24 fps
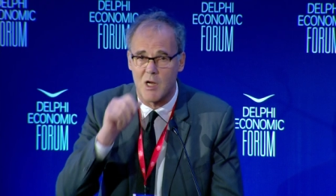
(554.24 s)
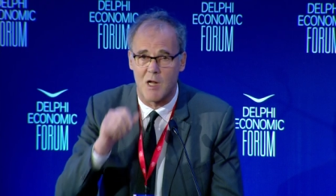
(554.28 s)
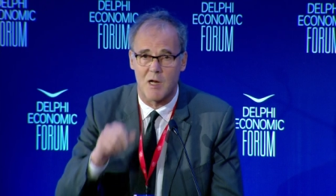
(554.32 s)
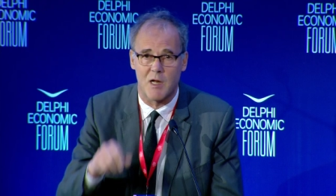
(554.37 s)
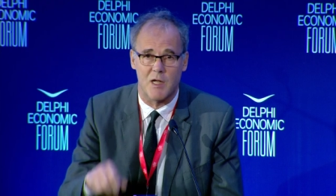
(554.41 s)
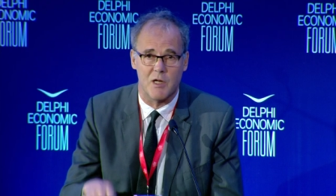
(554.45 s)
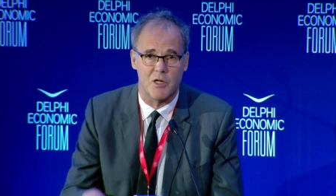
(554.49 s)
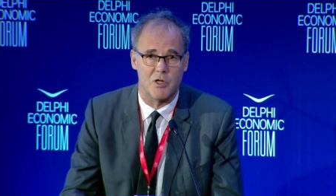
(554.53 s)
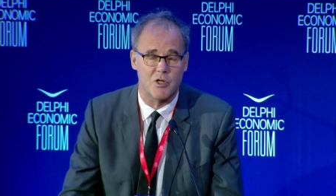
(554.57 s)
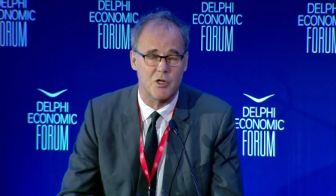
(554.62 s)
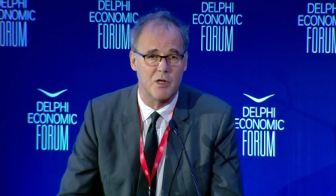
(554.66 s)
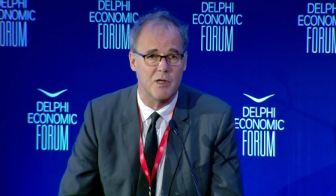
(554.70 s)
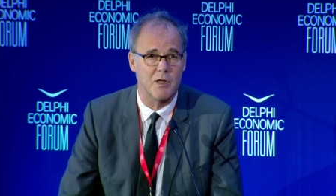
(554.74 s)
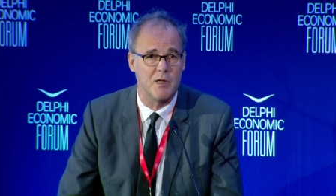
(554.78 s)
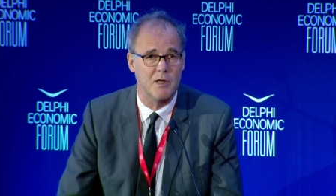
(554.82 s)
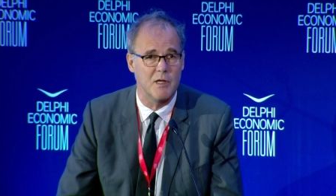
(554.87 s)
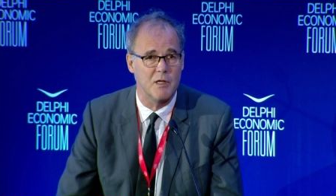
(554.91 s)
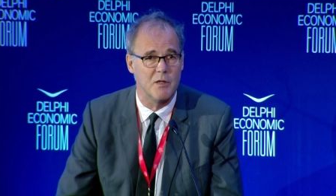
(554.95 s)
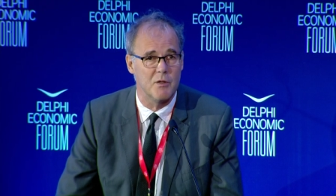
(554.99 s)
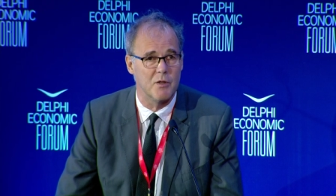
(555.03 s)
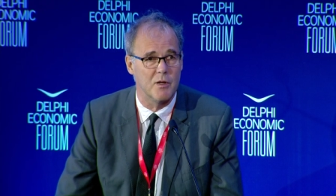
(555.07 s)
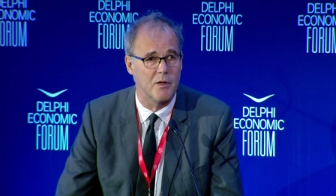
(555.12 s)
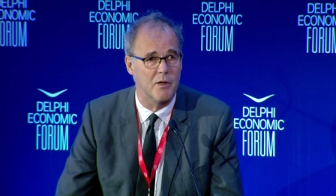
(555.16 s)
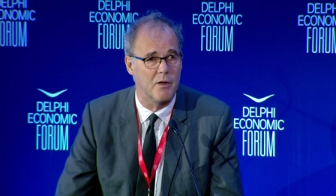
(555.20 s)
challenge
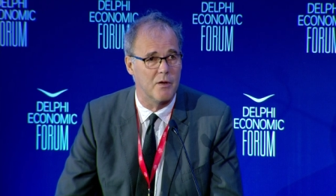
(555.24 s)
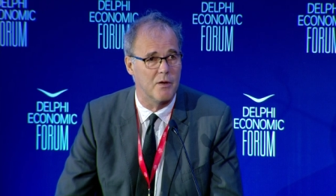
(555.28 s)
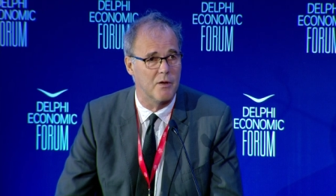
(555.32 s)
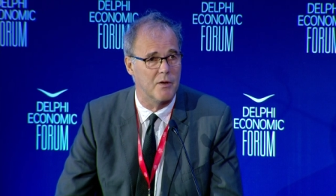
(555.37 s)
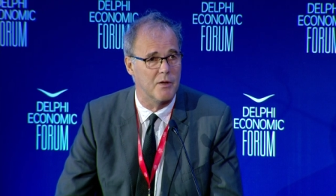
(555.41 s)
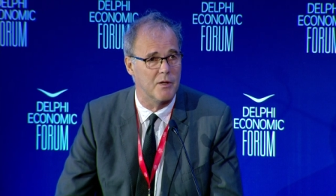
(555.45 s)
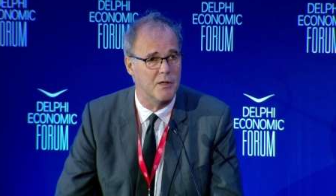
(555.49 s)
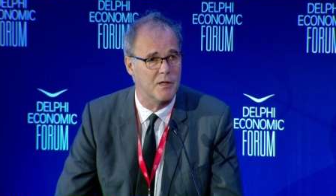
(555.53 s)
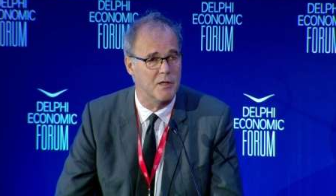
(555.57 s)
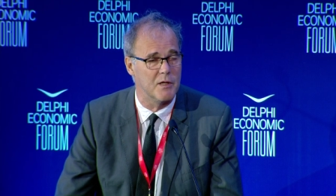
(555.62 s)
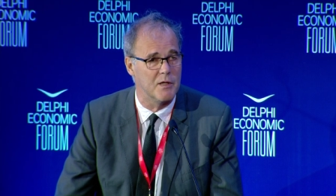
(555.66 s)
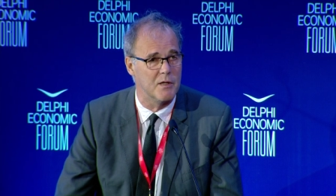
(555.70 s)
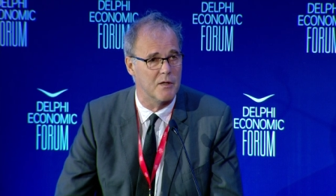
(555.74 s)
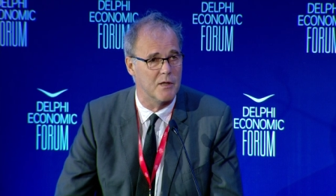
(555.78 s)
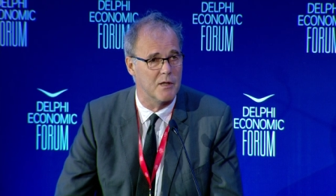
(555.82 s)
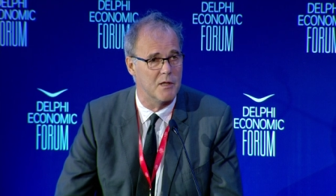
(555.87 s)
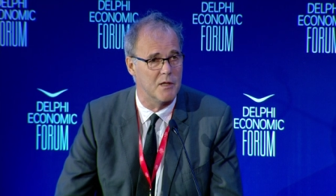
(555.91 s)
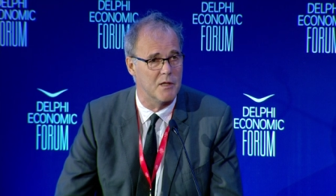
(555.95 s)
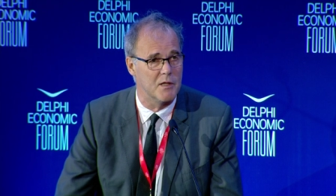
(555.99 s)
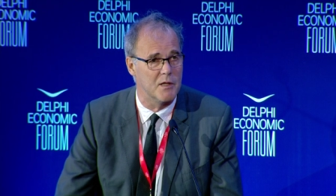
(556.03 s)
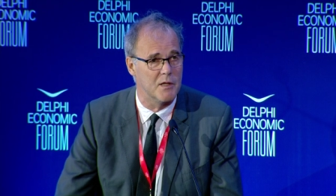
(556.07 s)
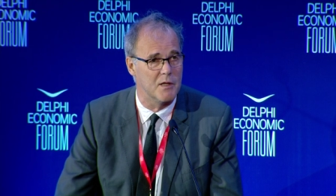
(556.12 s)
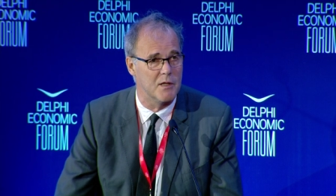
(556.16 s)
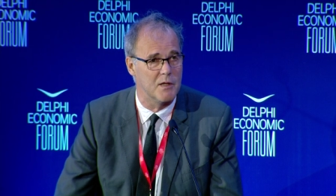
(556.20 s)
in, uh, in,
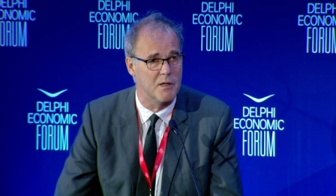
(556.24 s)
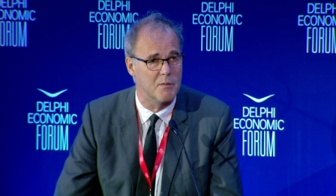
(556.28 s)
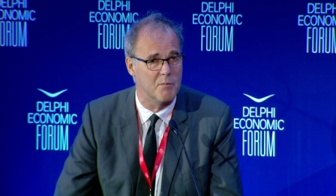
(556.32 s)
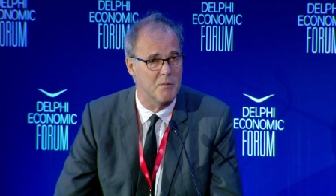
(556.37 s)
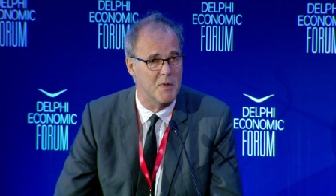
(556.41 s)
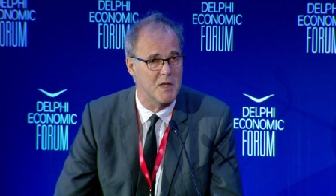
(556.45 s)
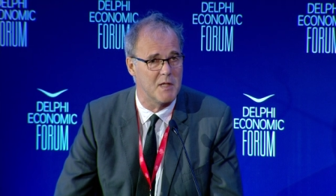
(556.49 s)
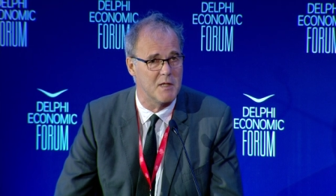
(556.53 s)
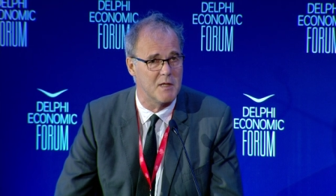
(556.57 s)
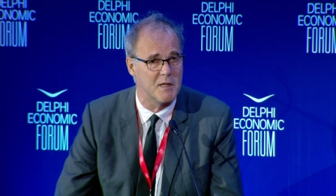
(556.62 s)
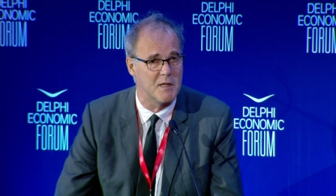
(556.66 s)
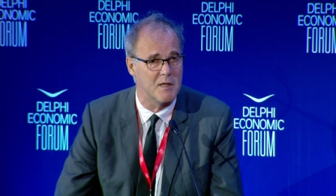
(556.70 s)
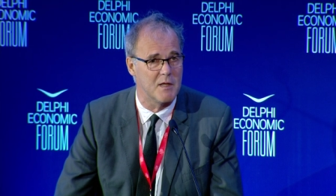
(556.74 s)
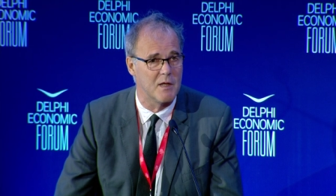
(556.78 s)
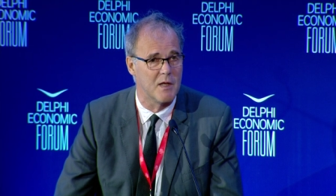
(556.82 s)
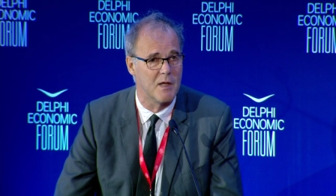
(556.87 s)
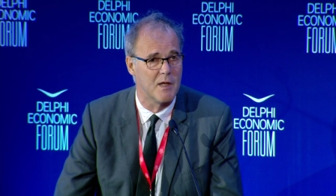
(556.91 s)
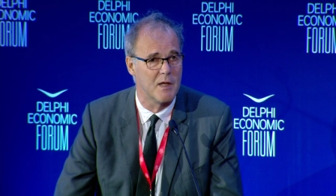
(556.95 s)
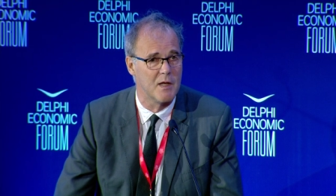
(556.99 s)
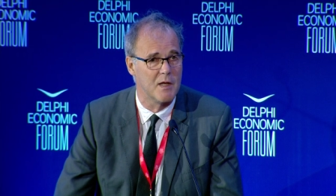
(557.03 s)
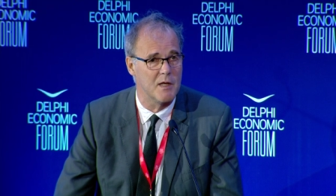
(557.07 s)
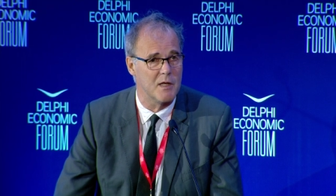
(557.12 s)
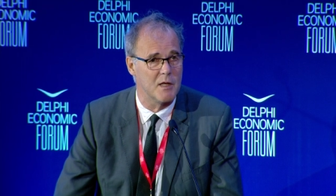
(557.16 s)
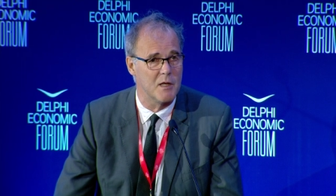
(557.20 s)
in, in many,
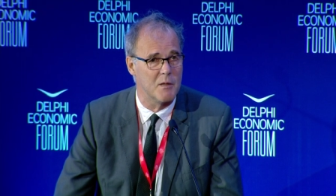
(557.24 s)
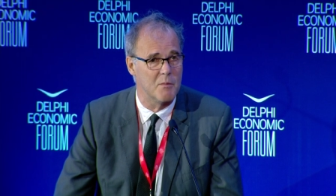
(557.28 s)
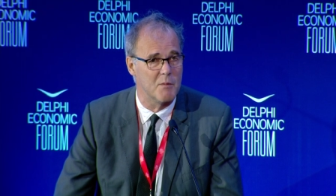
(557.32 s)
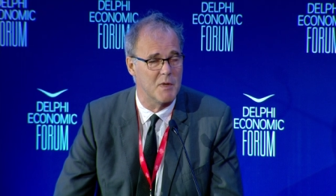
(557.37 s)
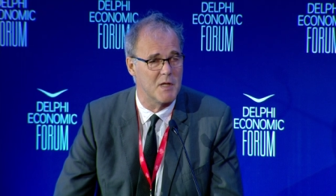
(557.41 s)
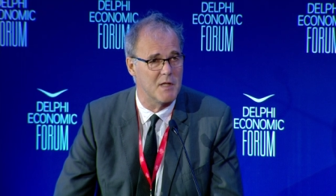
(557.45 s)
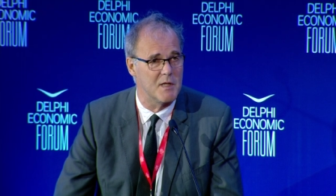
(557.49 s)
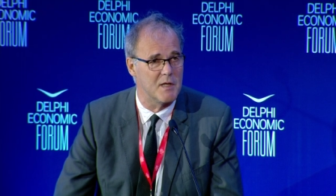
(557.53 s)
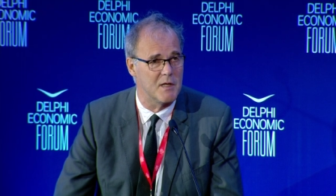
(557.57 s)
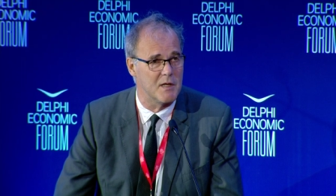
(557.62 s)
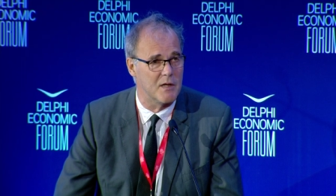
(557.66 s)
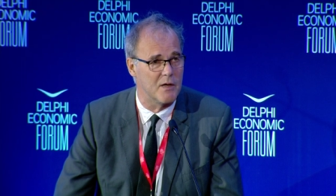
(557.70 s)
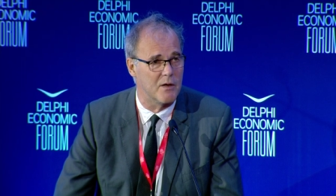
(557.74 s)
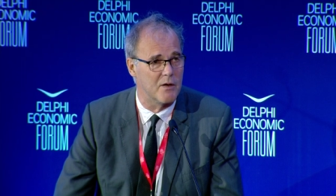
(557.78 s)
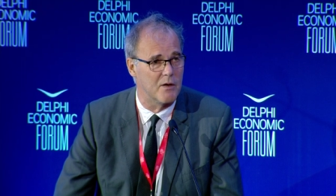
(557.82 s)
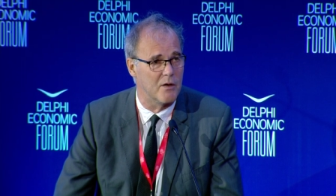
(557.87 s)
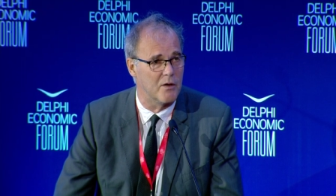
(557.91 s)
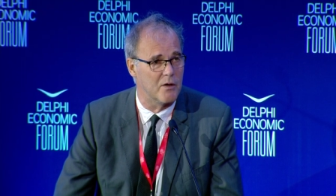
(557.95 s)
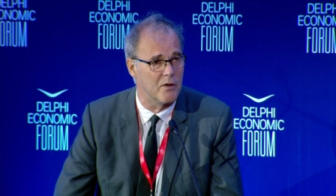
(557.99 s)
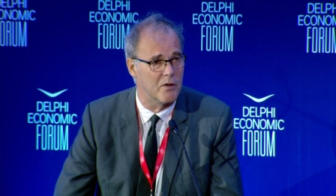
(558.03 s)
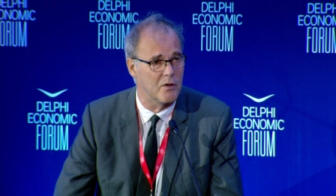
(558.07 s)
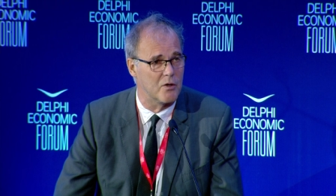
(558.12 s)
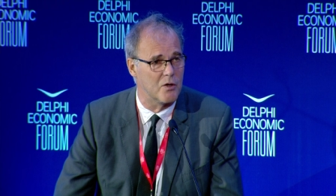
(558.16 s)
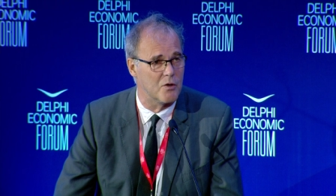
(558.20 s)
in many
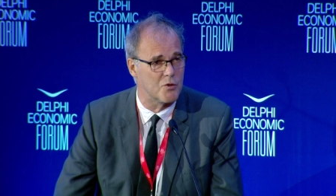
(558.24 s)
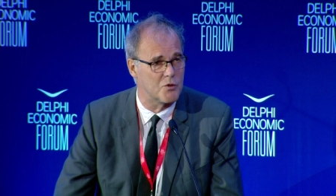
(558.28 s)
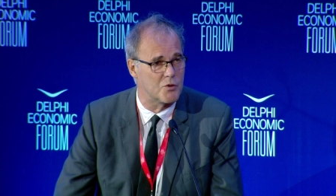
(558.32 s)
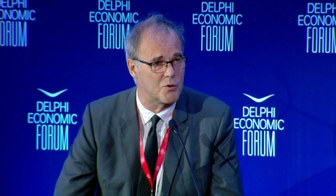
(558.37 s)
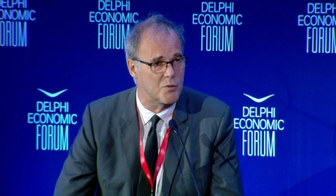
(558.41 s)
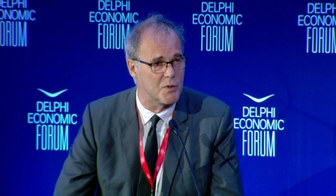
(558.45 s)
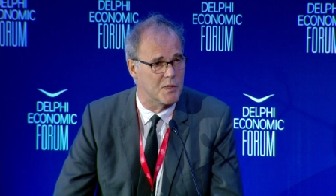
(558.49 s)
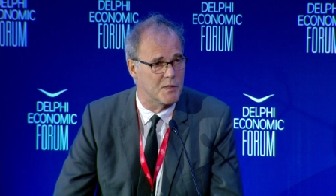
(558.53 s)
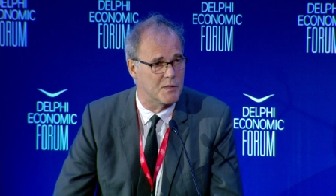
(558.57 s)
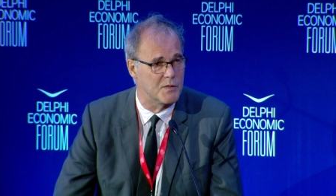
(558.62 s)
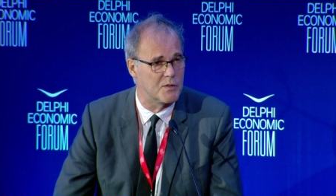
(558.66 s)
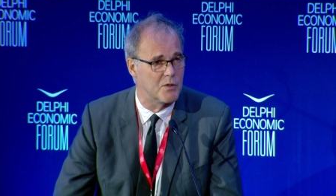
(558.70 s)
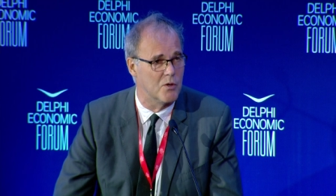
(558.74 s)
uh, countries.